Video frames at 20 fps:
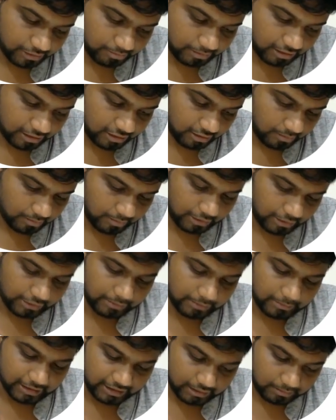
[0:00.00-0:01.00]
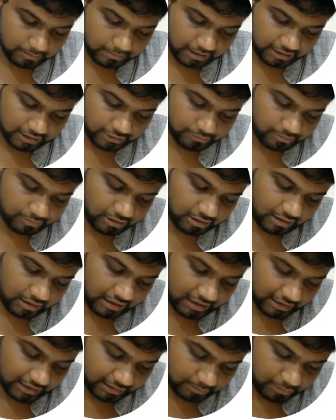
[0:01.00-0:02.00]
Speaking about the medical management,
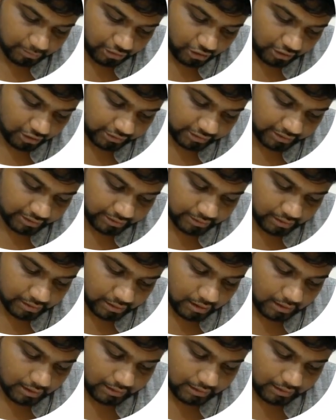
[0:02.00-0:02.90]
antibiotics,